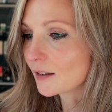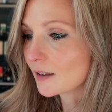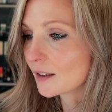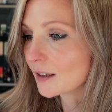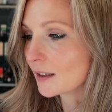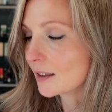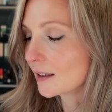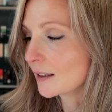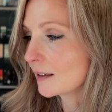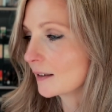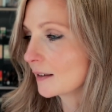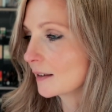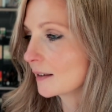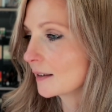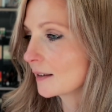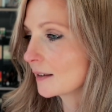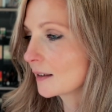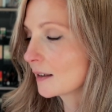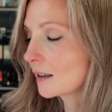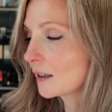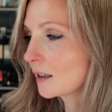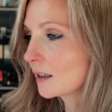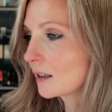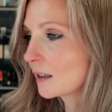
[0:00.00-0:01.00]
and
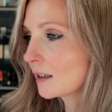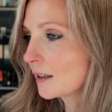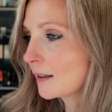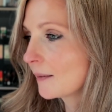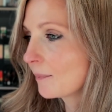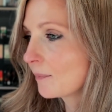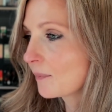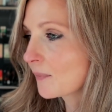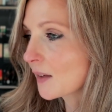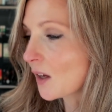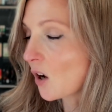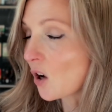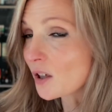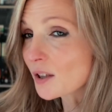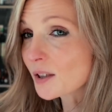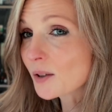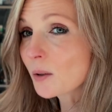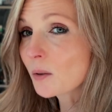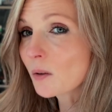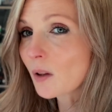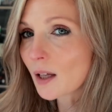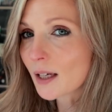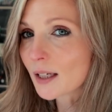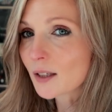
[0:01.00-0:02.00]

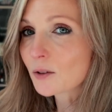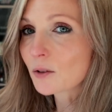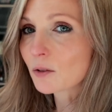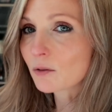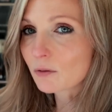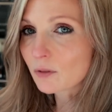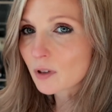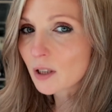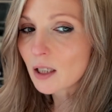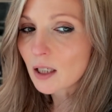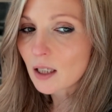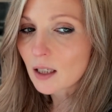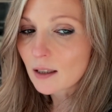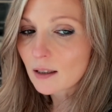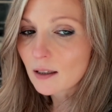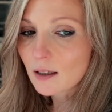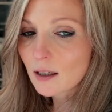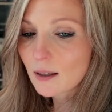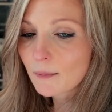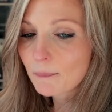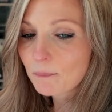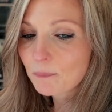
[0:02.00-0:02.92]
also like to read.